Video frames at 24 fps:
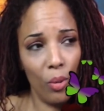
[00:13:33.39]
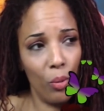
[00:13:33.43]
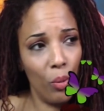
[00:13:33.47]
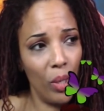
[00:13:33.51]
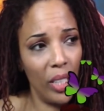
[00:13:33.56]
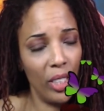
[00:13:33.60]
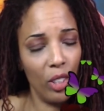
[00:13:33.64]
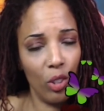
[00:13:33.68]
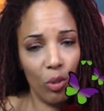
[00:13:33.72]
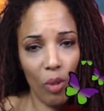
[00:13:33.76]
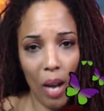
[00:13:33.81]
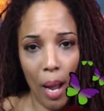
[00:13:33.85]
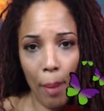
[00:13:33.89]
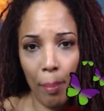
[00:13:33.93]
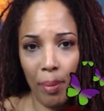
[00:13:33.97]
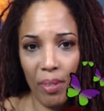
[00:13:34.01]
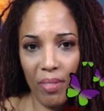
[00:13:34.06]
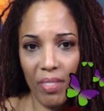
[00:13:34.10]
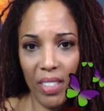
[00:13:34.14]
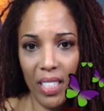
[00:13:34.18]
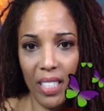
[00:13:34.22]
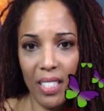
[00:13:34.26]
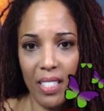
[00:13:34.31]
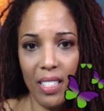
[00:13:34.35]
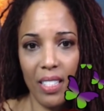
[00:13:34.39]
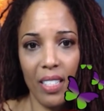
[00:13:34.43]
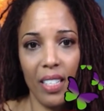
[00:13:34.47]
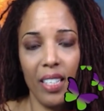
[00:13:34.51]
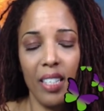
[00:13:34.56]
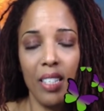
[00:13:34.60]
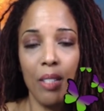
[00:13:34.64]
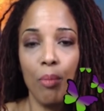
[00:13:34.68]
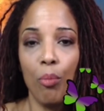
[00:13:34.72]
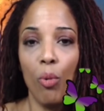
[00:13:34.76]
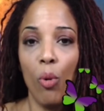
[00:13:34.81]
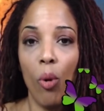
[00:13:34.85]
one drop of this
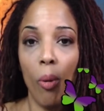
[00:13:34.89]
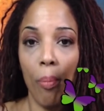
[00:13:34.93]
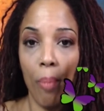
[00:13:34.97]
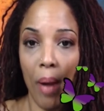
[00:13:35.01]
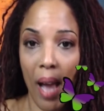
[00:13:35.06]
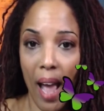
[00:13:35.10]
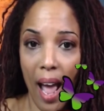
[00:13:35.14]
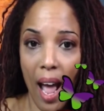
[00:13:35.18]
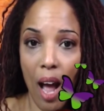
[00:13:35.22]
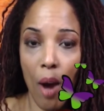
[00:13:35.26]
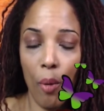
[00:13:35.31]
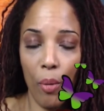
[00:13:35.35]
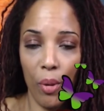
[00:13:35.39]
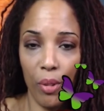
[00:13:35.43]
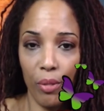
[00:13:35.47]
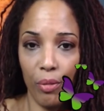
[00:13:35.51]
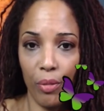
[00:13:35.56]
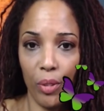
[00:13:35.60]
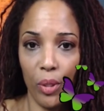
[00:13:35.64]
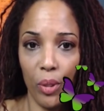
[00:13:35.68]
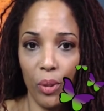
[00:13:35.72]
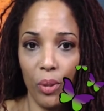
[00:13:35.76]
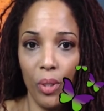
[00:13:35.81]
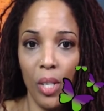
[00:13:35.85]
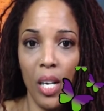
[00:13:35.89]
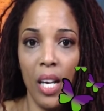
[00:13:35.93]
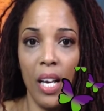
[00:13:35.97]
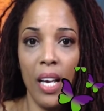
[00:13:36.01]
is more powerful,